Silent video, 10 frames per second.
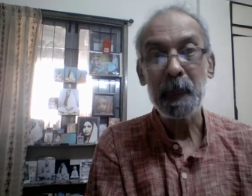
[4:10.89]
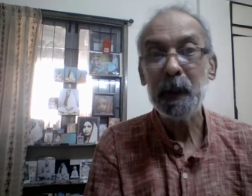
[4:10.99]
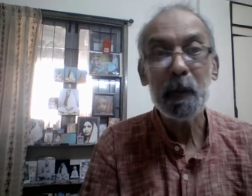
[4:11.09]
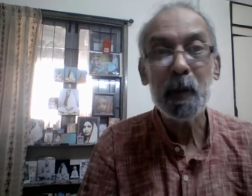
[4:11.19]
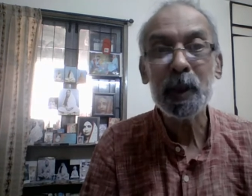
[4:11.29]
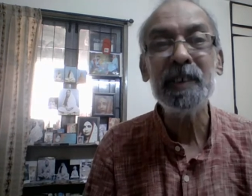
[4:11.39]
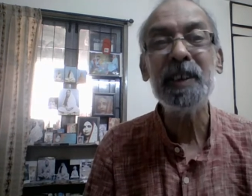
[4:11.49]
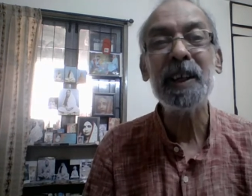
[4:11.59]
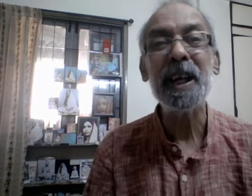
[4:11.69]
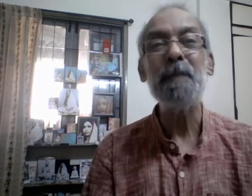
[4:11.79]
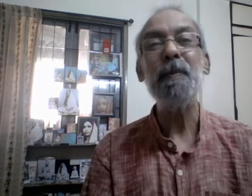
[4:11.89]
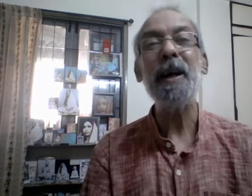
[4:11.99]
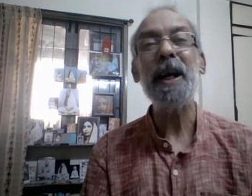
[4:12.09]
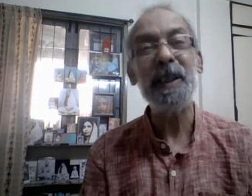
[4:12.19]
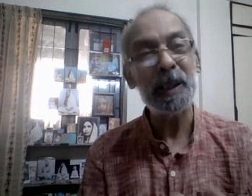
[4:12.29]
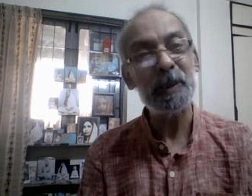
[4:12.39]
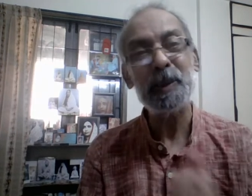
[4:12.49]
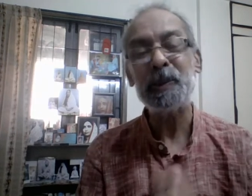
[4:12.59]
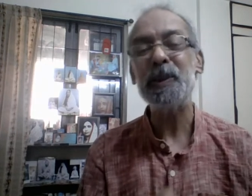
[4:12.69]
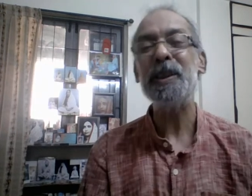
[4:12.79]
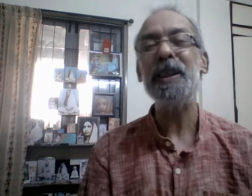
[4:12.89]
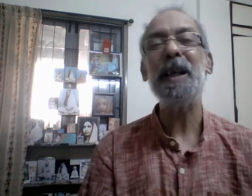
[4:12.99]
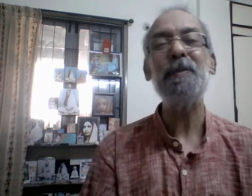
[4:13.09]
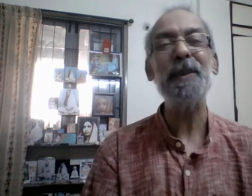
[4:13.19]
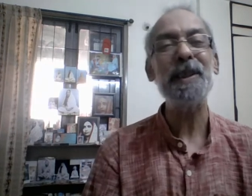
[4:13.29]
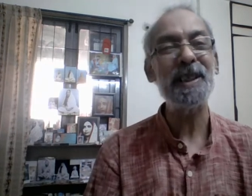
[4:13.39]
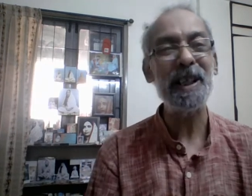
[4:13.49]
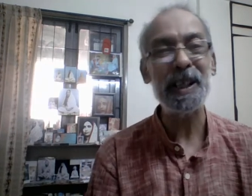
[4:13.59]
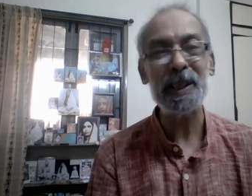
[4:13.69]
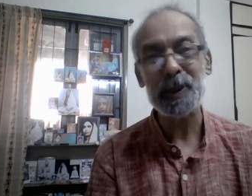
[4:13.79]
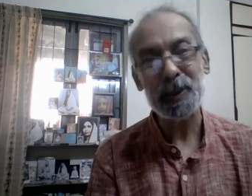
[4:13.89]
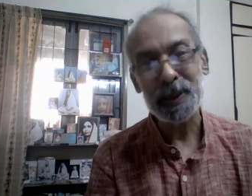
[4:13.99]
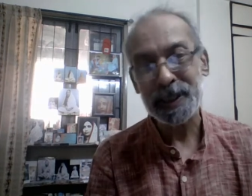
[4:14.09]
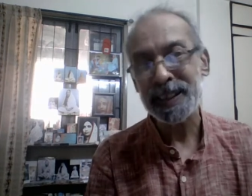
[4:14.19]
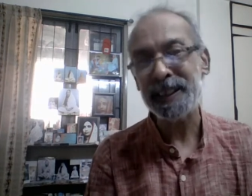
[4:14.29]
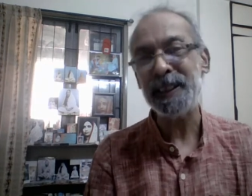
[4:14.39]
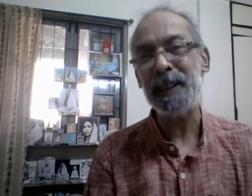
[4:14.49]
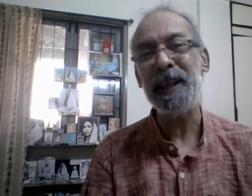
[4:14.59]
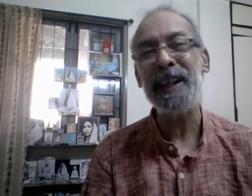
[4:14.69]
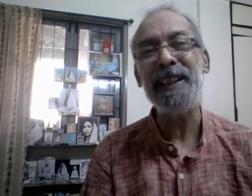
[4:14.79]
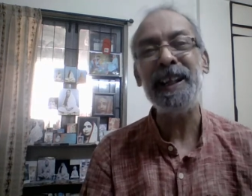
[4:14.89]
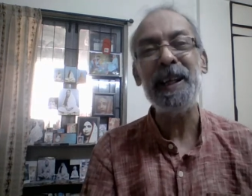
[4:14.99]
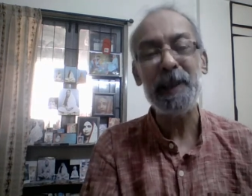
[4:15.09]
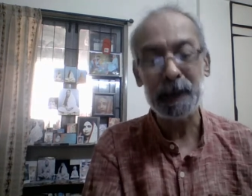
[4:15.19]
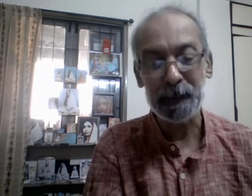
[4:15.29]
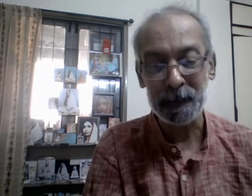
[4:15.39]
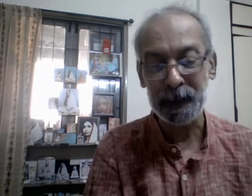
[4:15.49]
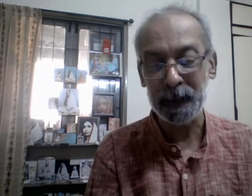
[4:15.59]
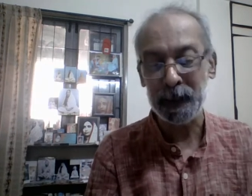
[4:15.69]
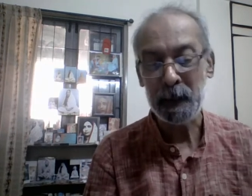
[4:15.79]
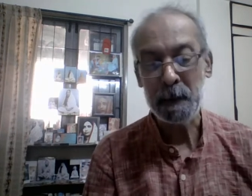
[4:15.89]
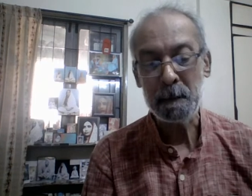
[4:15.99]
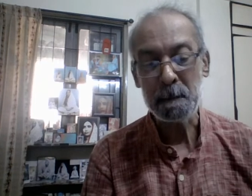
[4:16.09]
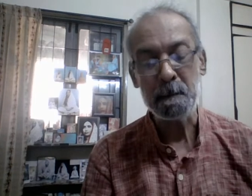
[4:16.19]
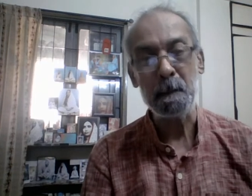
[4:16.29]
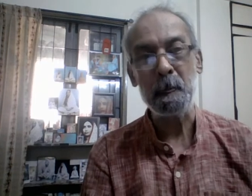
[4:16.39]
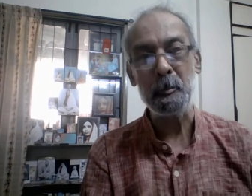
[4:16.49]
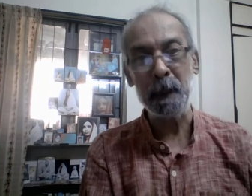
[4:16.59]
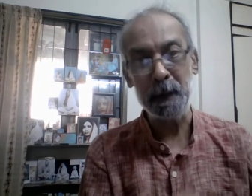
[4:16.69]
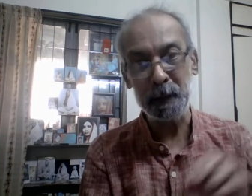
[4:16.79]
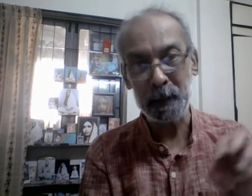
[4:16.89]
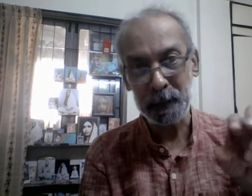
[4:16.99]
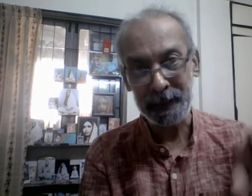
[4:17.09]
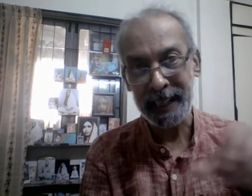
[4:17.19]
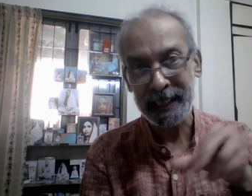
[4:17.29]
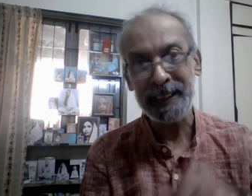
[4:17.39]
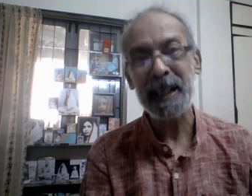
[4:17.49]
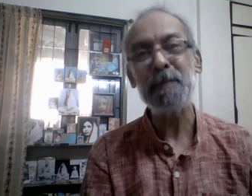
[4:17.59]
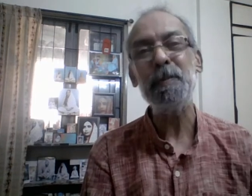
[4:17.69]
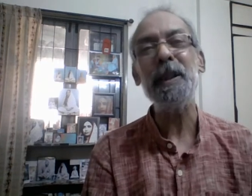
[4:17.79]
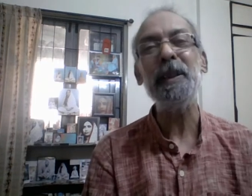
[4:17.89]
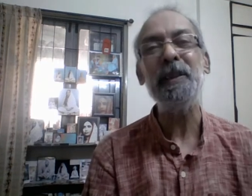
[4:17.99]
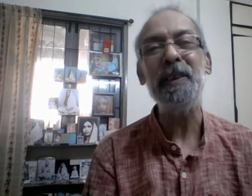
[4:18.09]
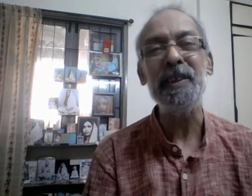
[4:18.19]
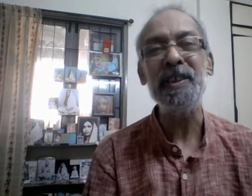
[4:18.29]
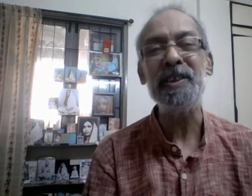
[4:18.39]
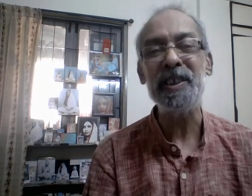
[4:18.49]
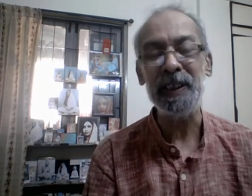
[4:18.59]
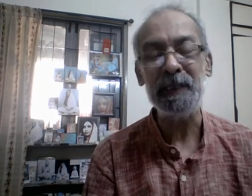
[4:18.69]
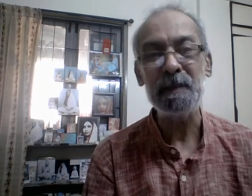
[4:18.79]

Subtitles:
What is the ripe I? That also Sri Ramakrishna had told at the end of that particular teaching.